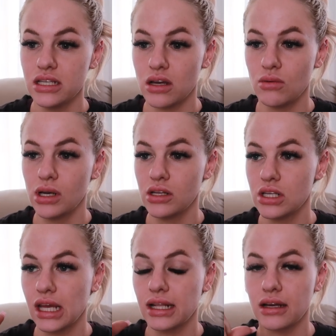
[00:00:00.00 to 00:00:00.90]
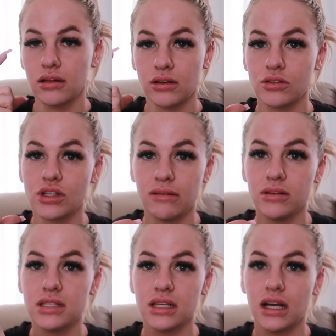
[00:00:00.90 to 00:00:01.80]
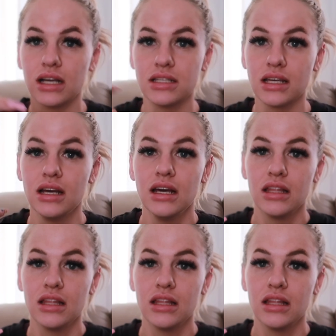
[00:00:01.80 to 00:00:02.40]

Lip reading: So I wanted to get like little travel size